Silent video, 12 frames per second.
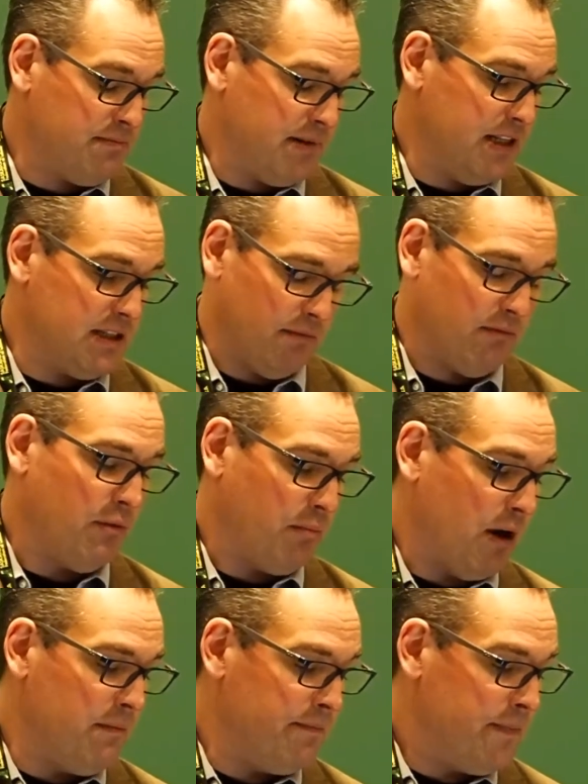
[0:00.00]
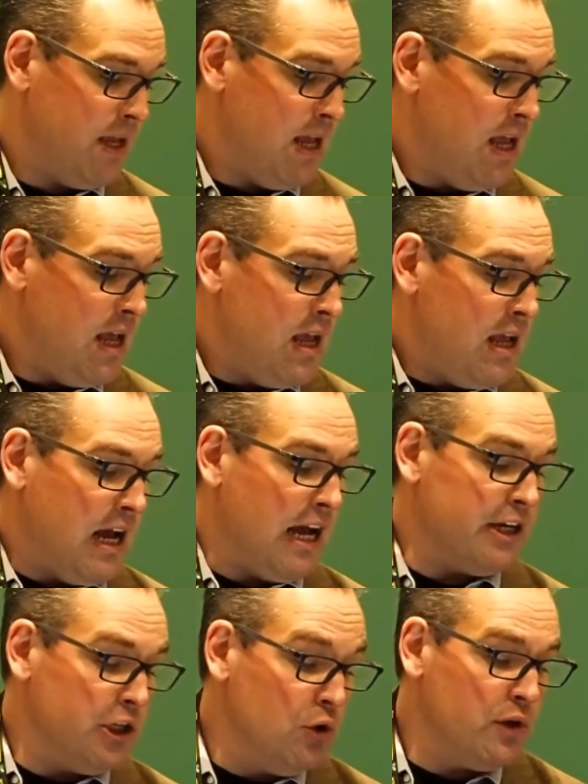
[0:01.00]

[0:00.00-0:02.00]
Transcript: It's a real problem.